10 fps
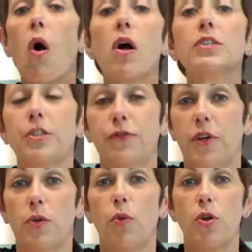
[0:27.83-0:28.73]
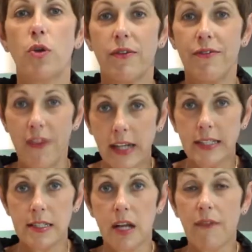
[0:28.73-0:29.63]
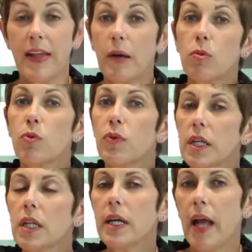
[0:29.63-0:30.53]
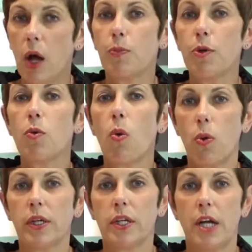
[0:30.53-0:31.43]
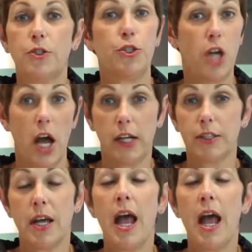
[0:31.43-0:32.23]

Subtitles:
all different, where you can find stuff that will really help you organize your child.